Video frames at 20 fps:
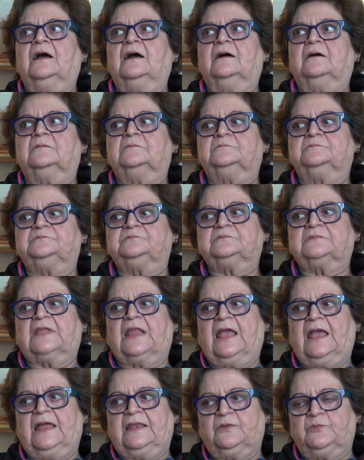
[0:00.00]

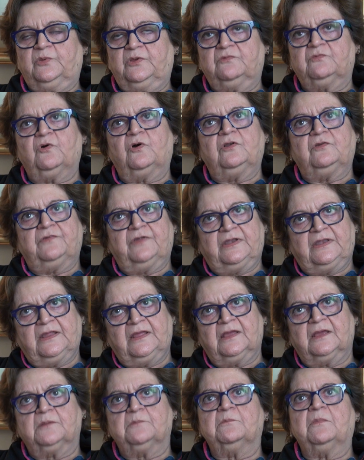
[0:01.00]
and we've
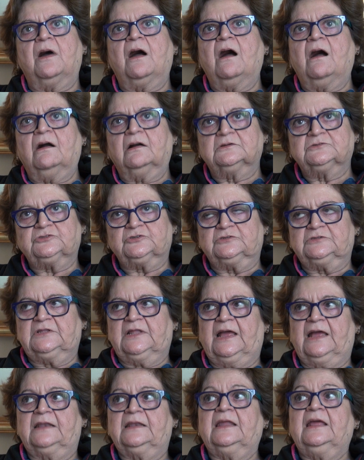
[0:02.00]
already embarked
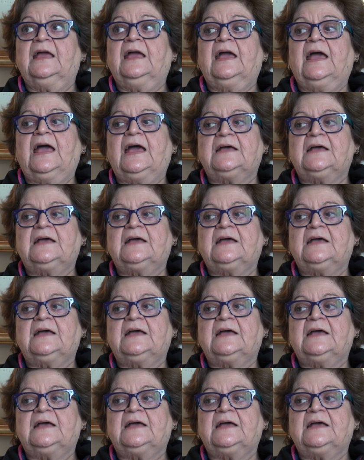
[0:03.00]
on that.